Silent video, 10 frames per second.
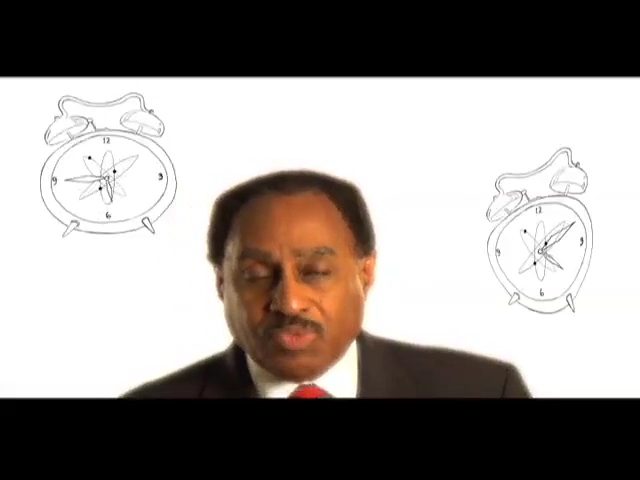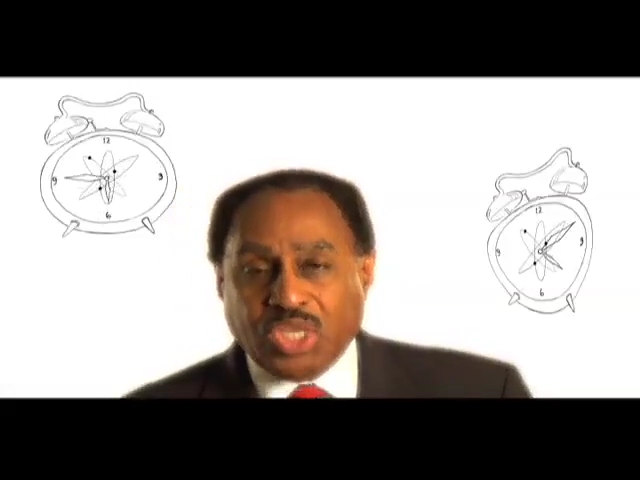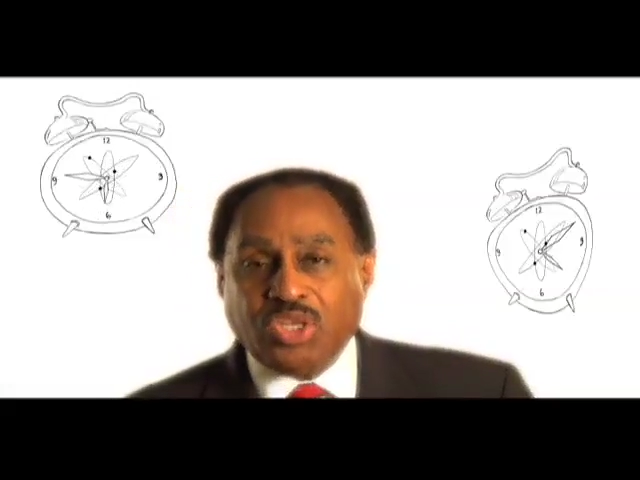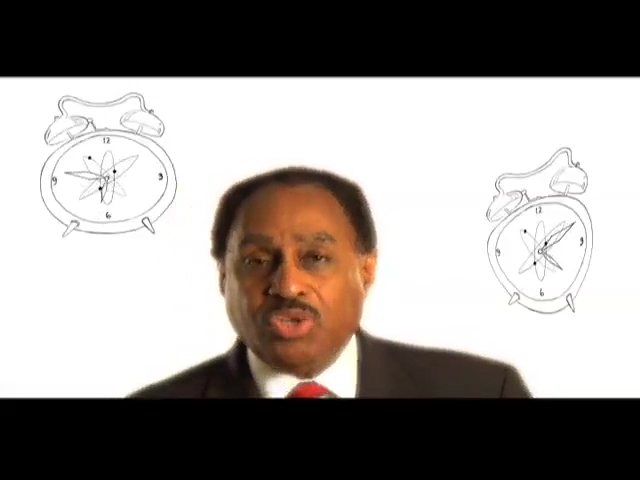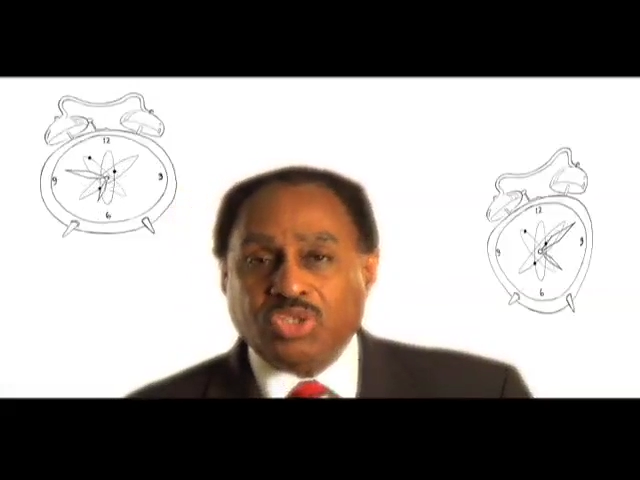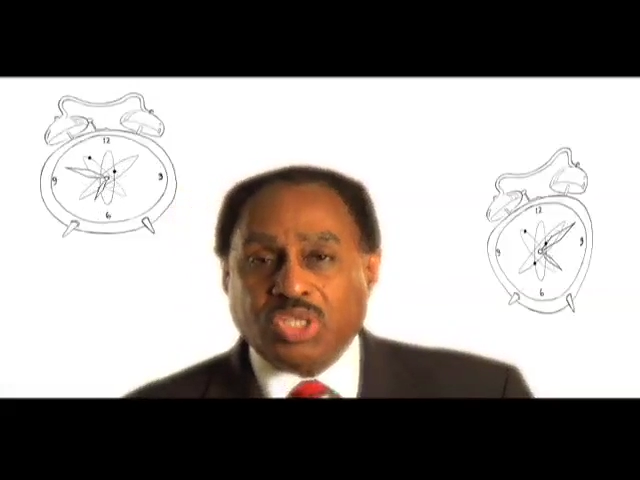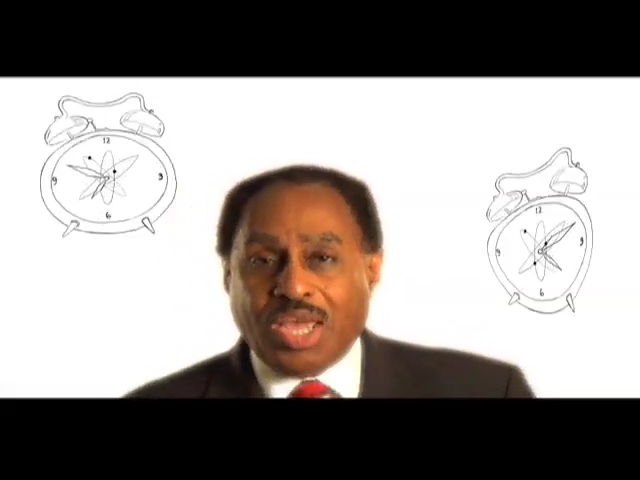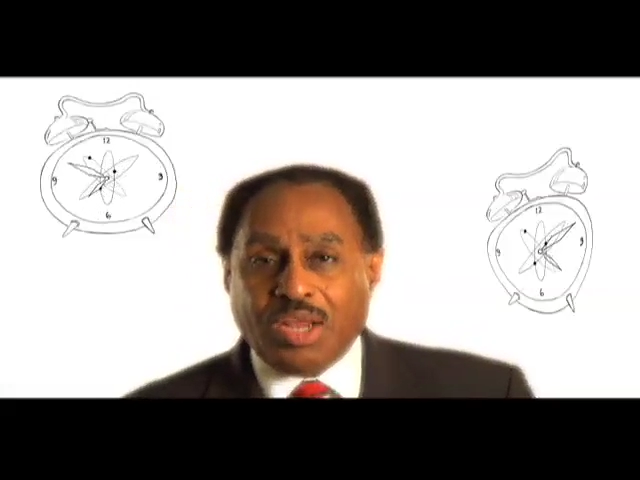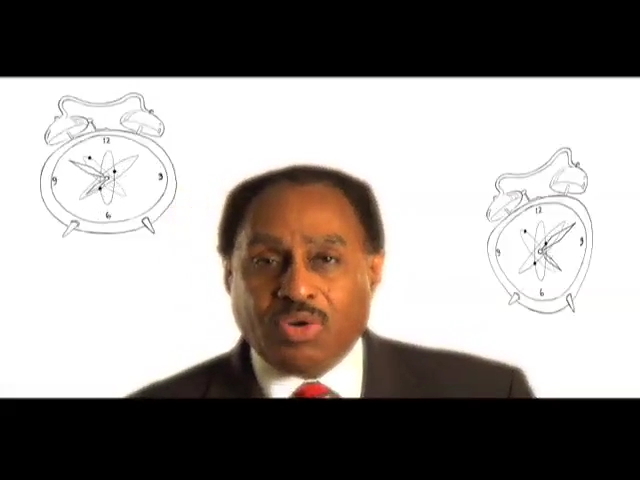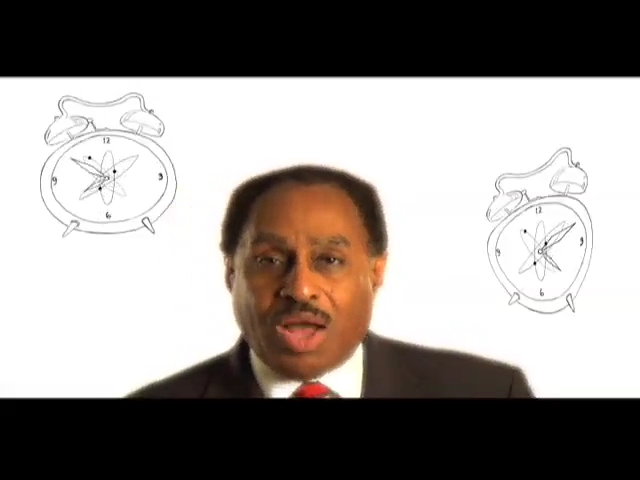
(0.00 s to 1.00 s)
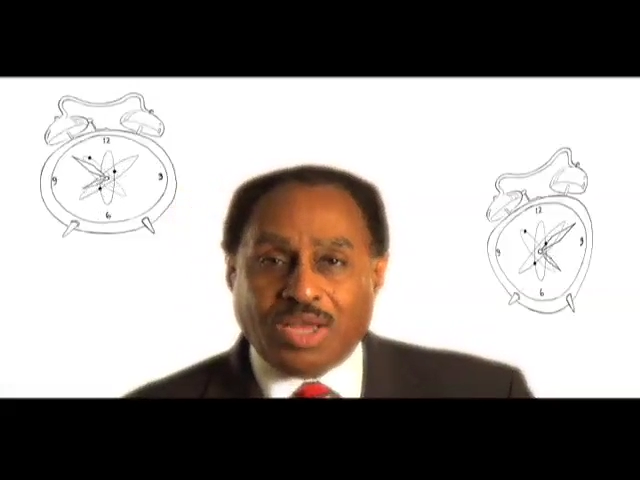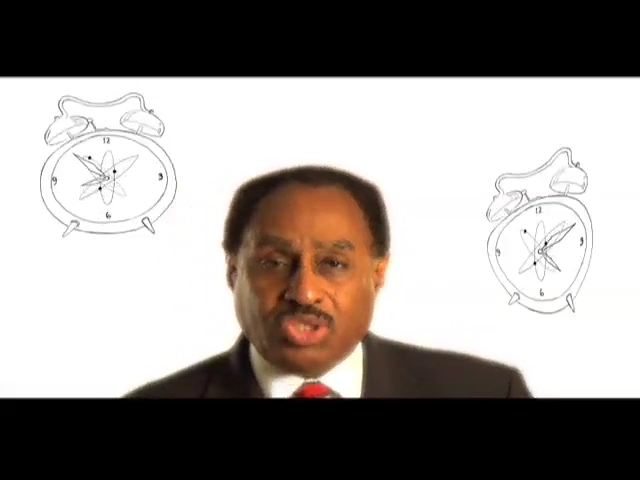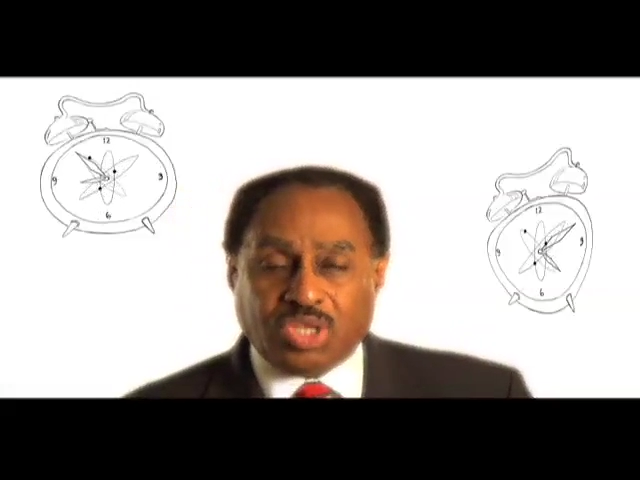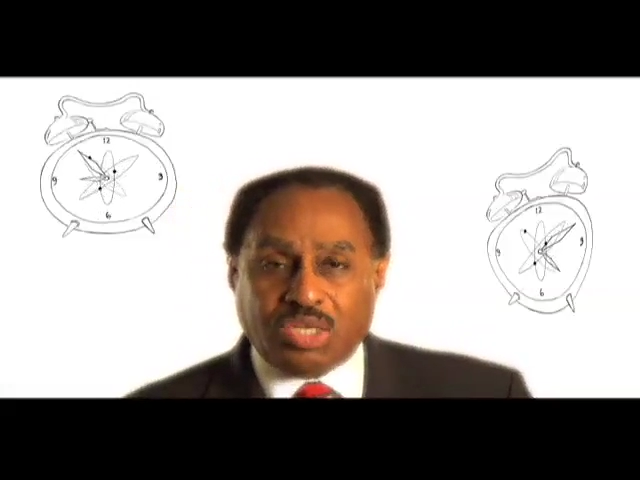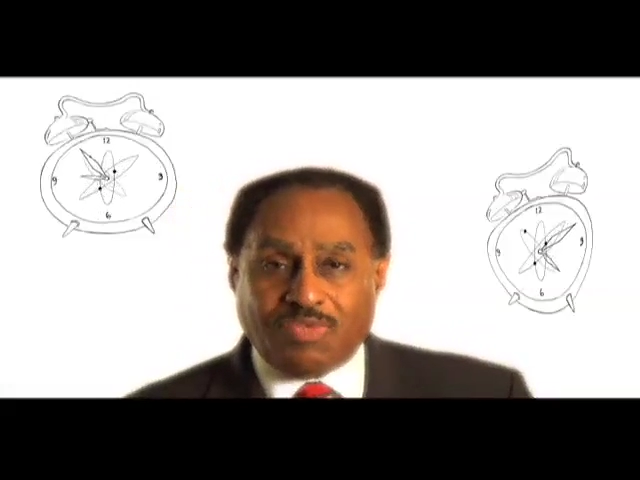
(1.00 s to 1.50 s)
10 years later,
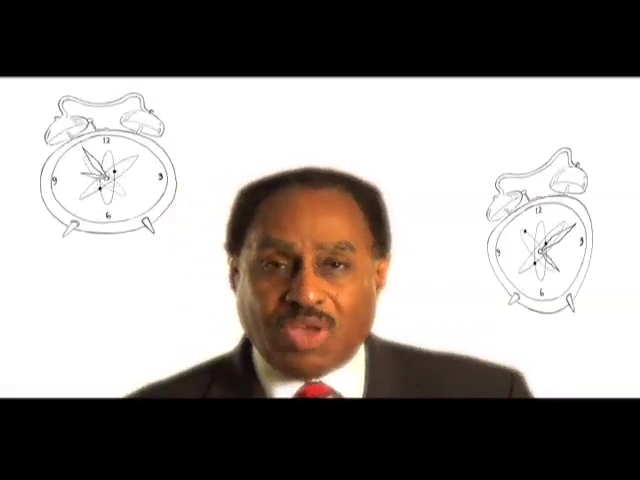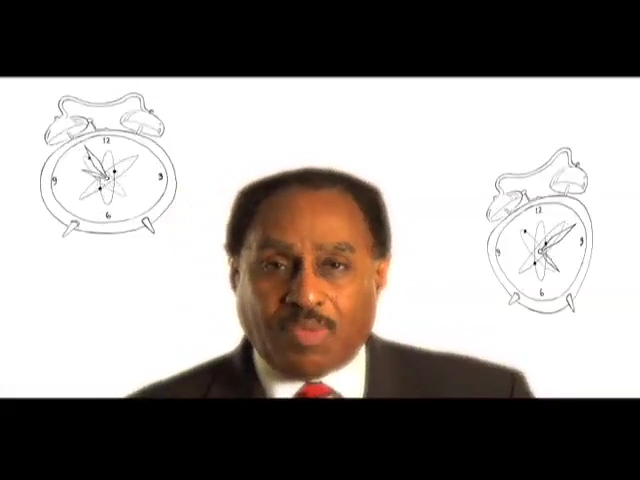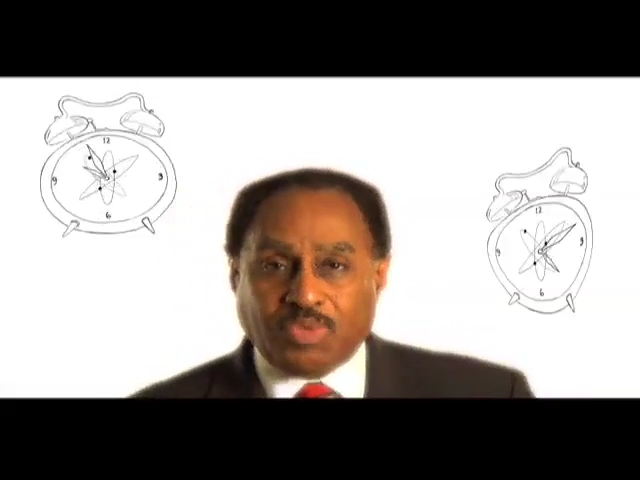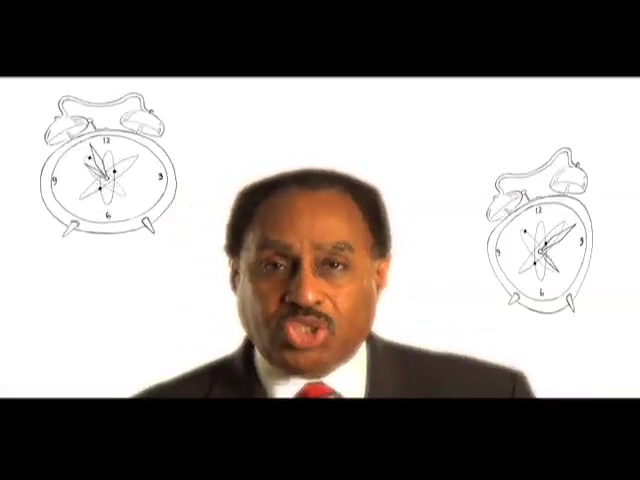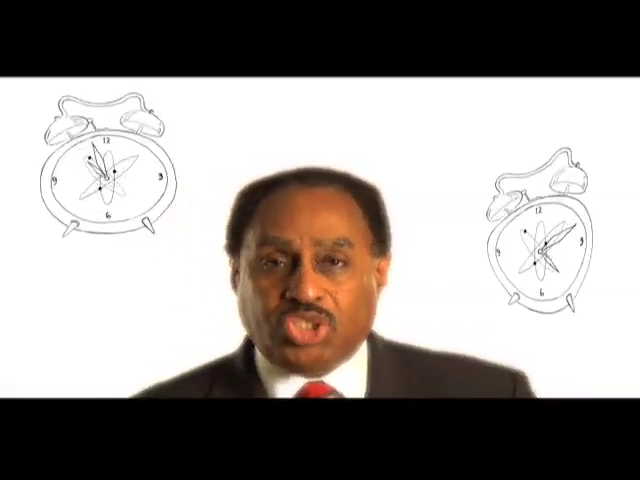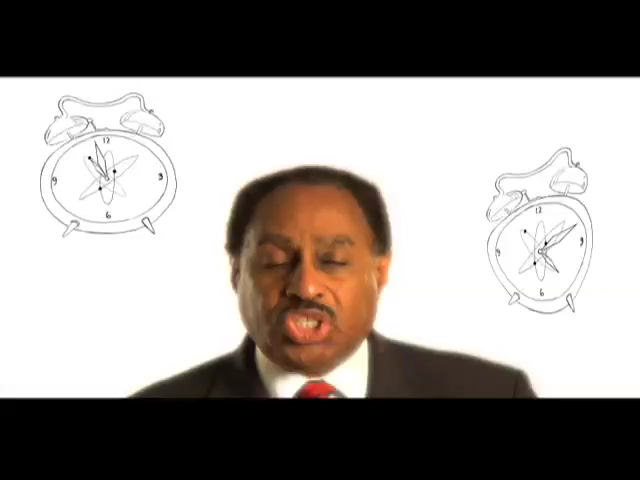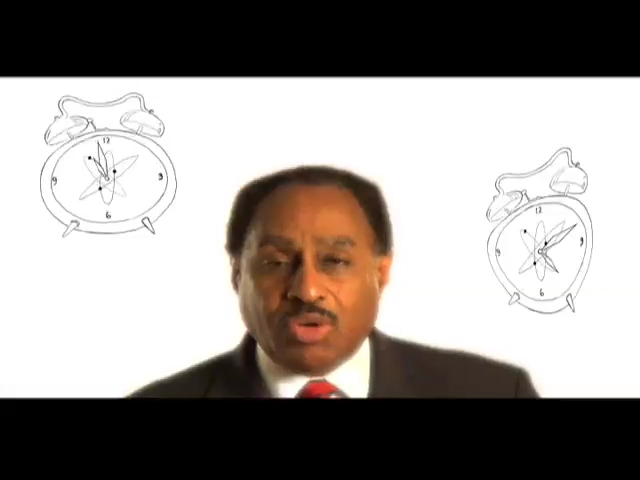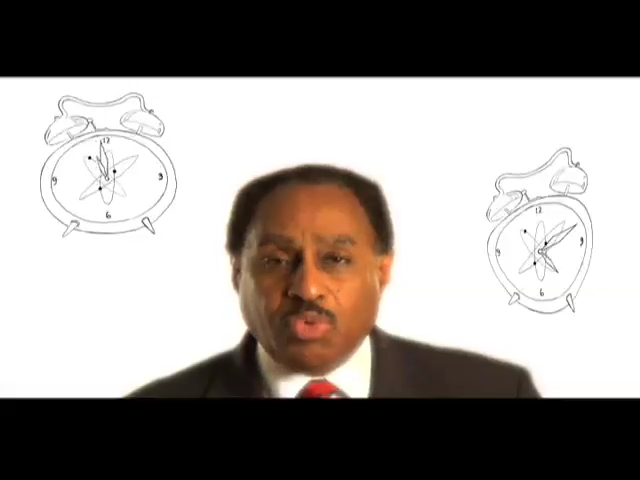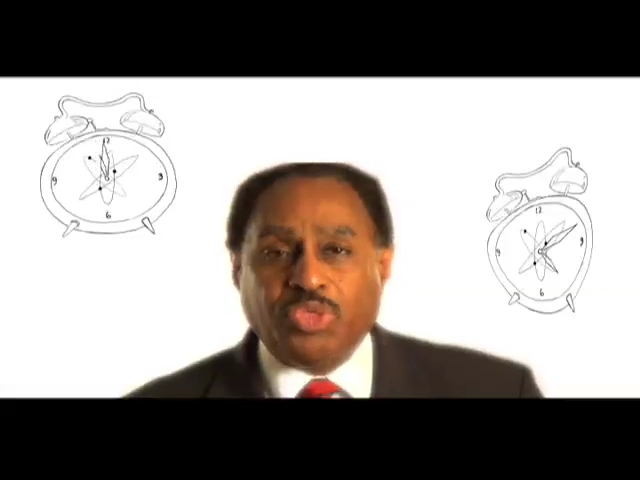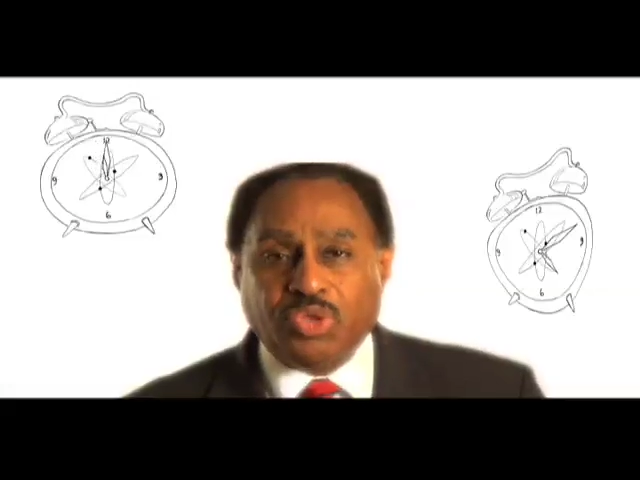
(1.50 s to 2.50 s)
Einstein developed his general